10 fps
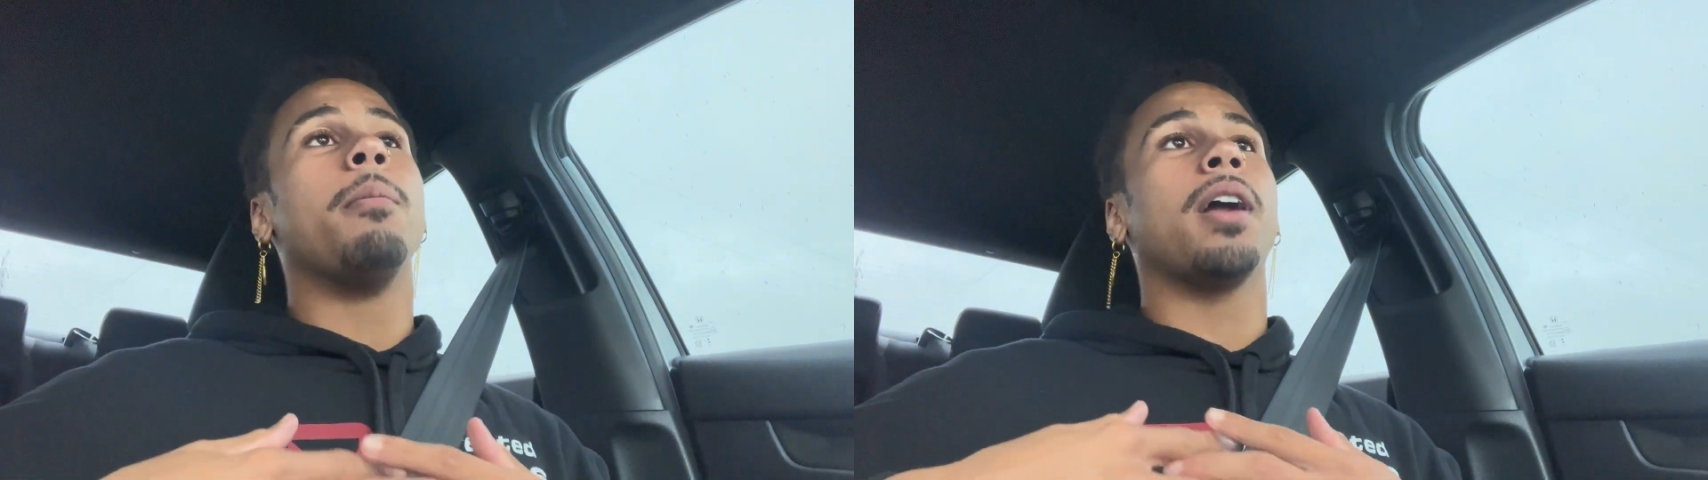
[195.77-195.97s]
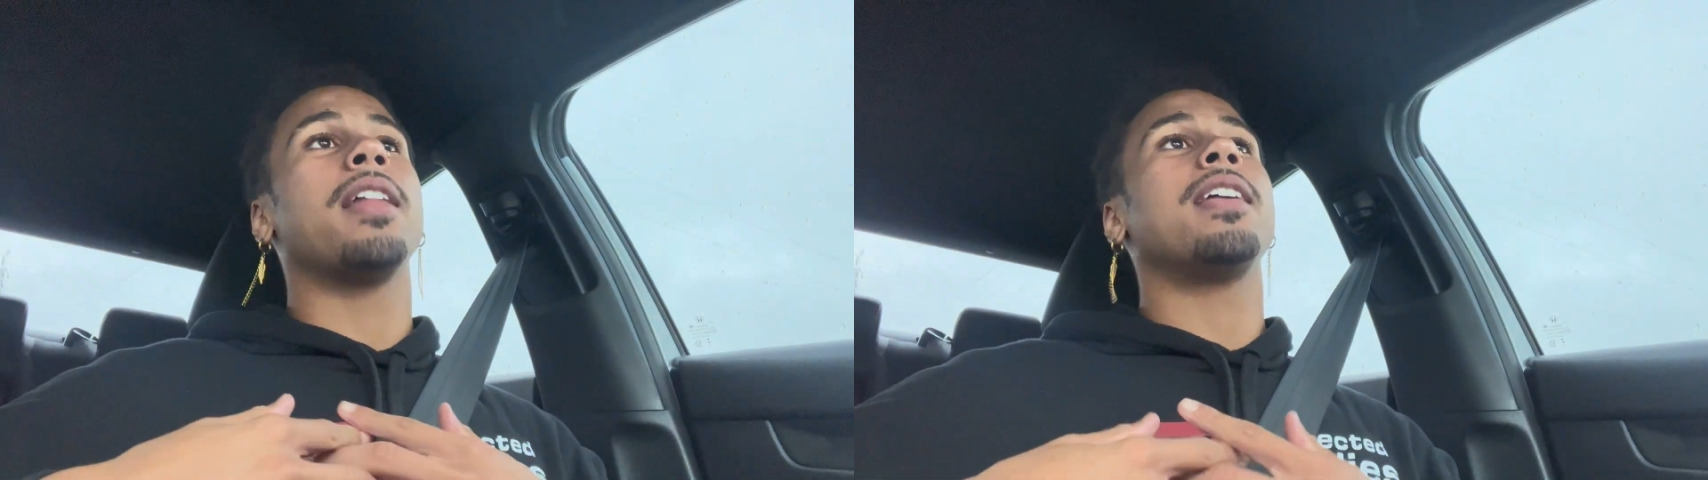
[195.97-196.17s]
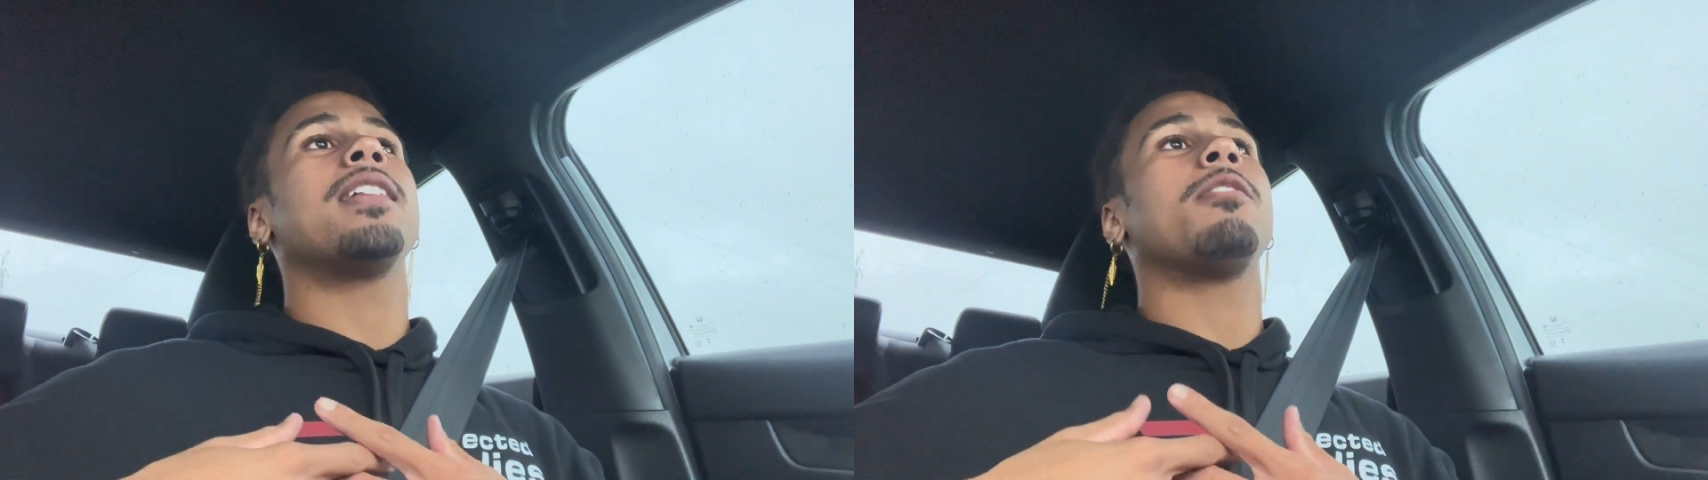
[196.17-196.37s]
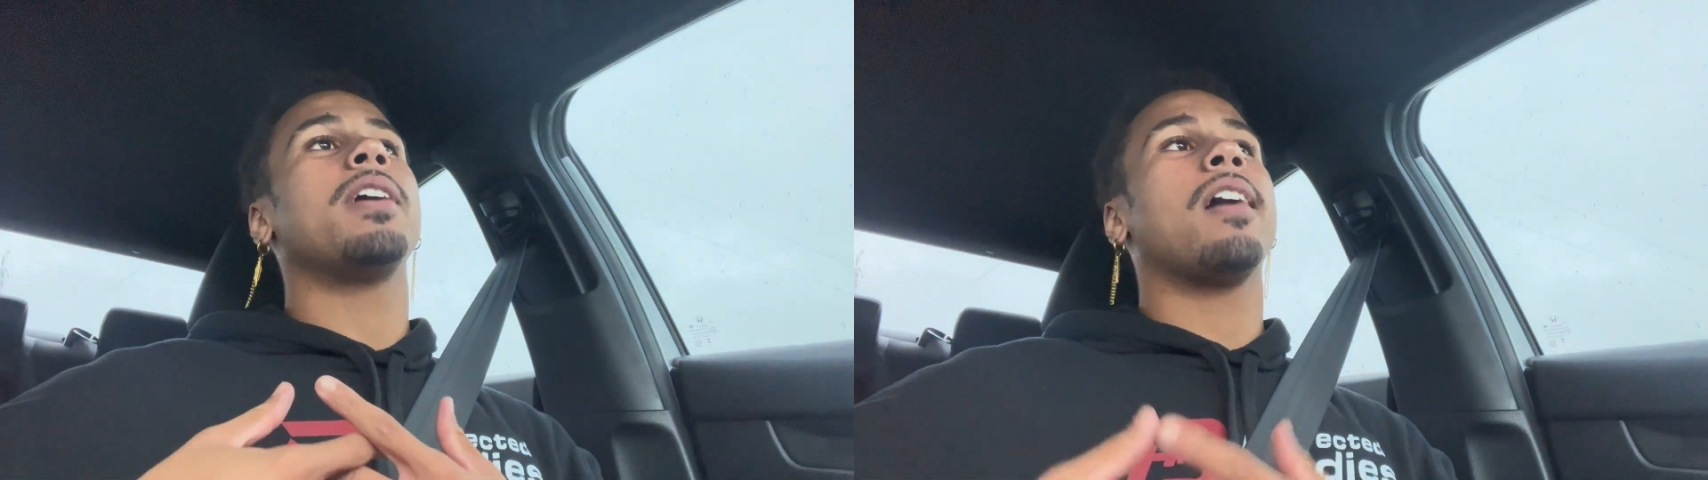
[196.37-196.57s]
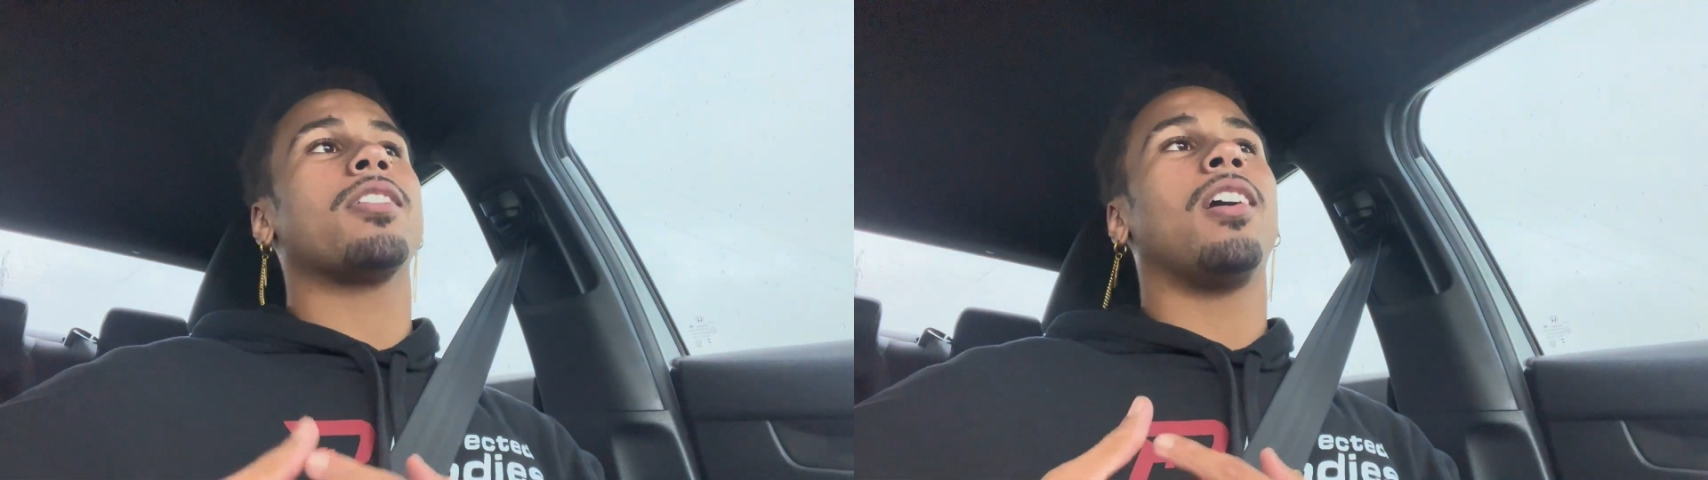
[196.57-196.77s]
But I think that
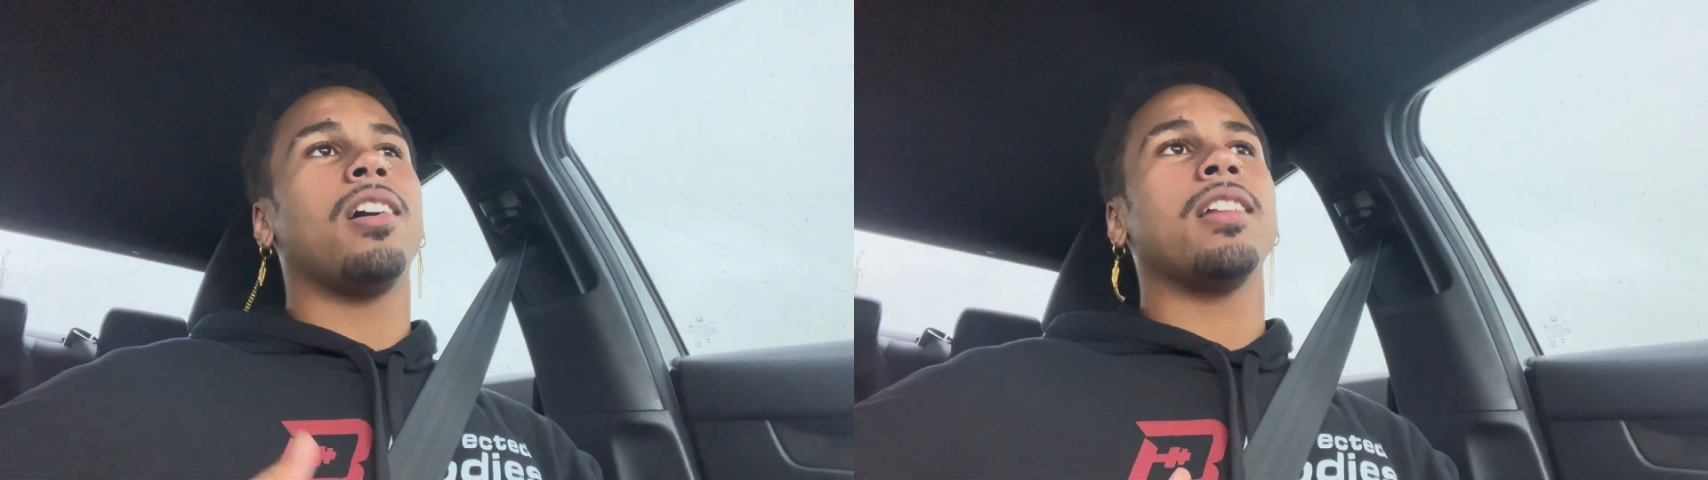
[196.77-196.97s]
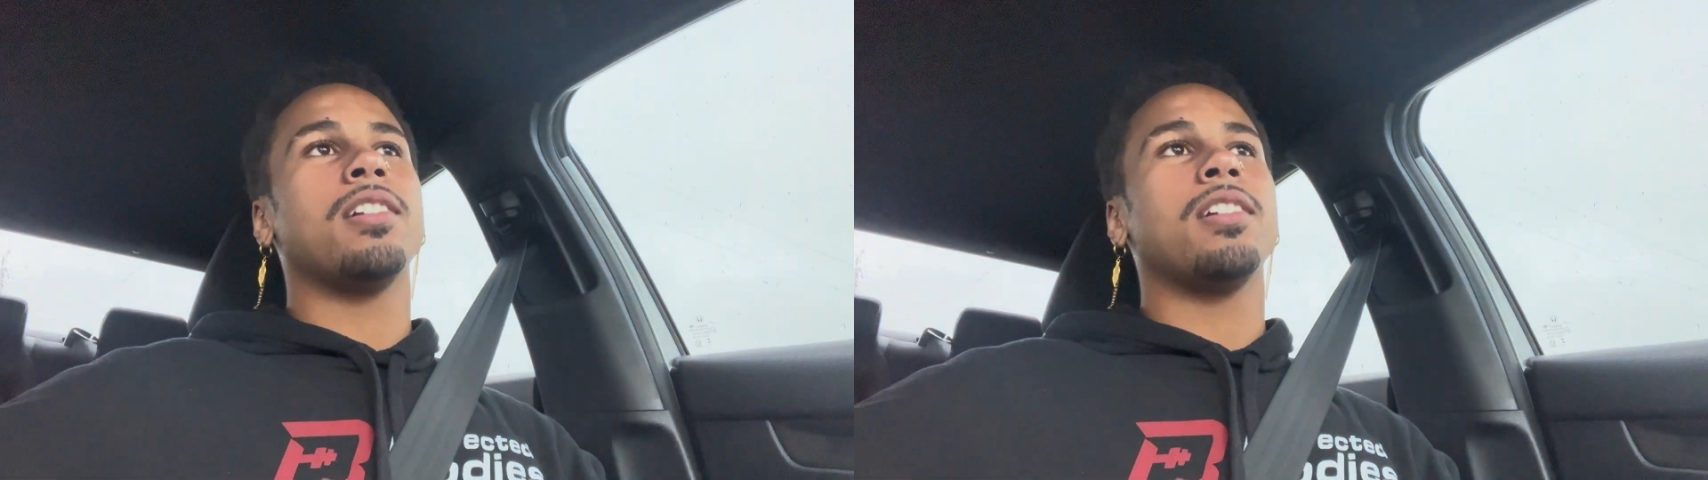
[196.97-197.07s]
we have to all